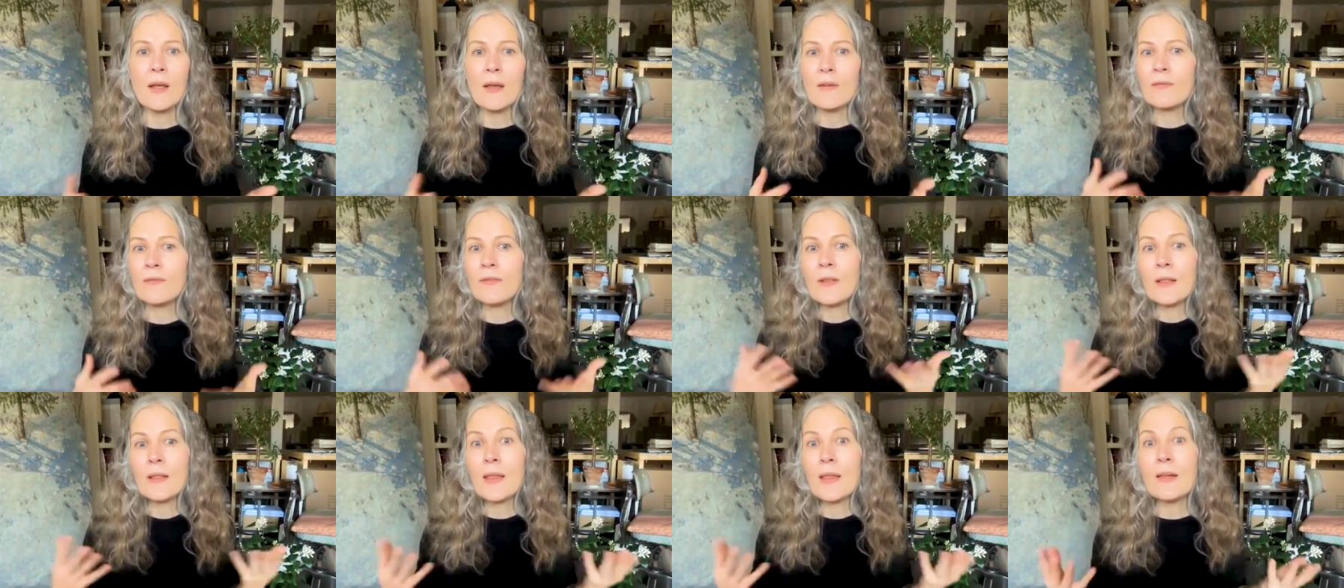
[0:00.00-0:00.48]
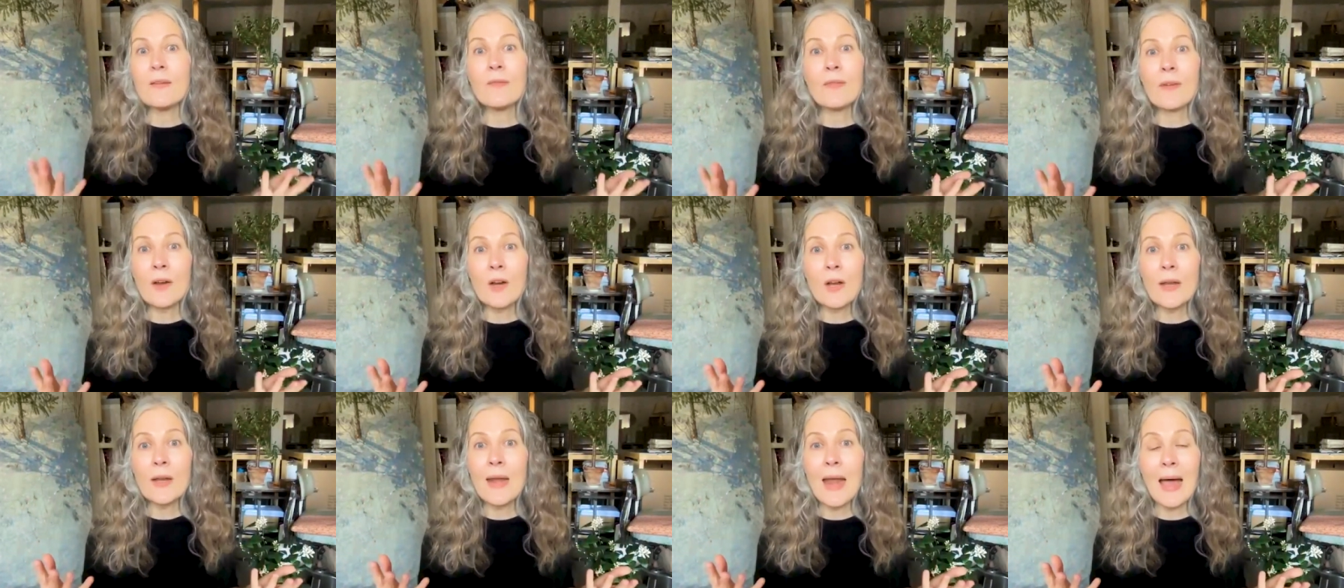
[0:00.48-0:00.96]
feeling
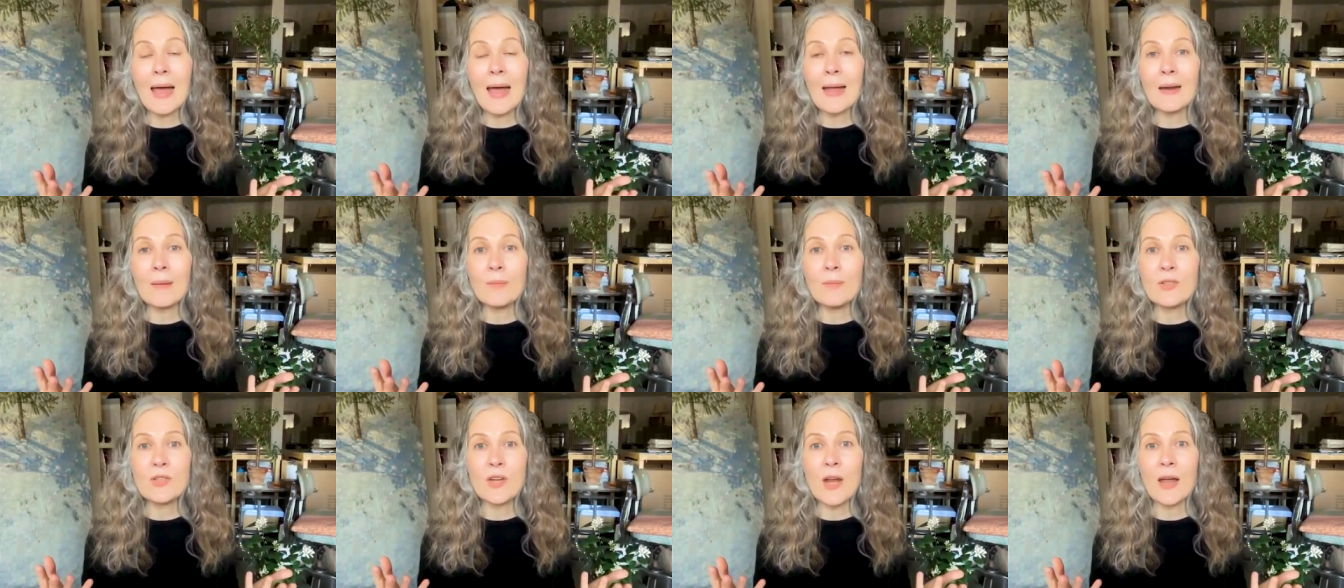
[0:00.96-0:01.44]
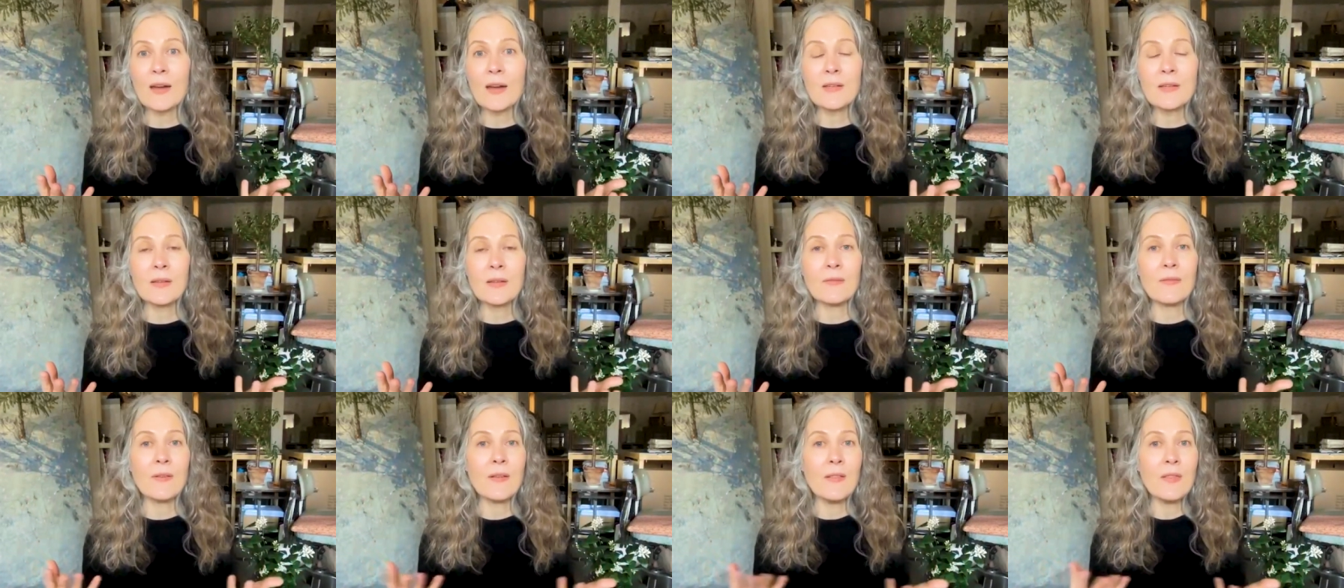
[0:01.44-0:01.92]
very non
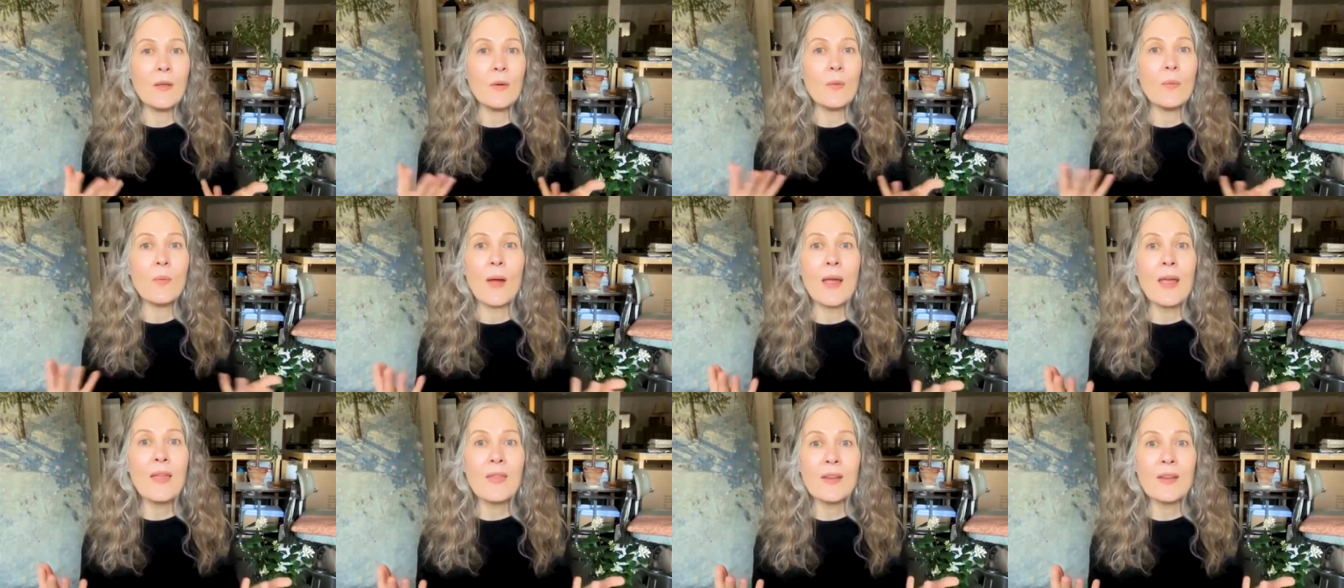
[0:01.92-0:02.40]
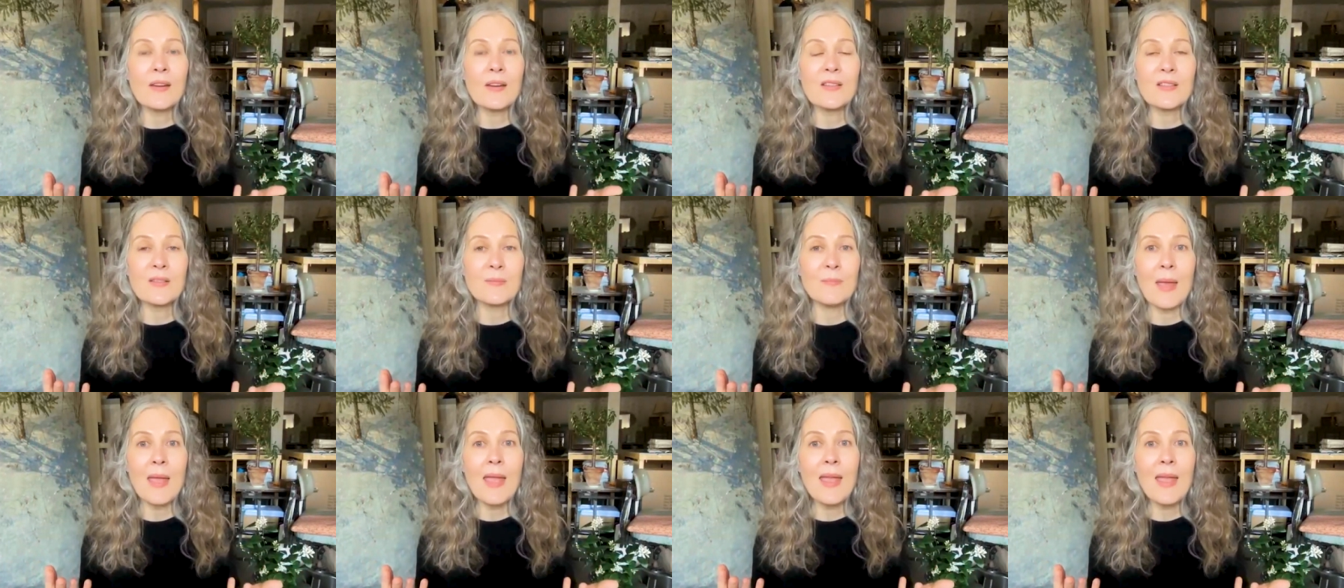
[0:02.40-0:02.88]
objective in the way that
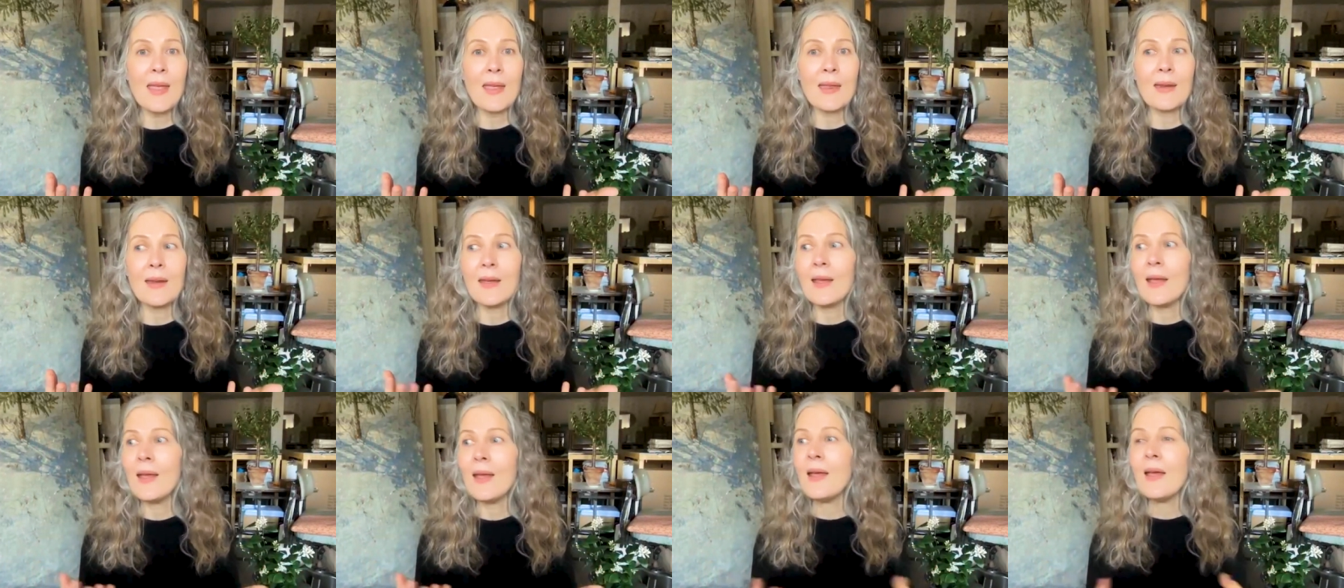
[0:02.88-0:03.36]
it's made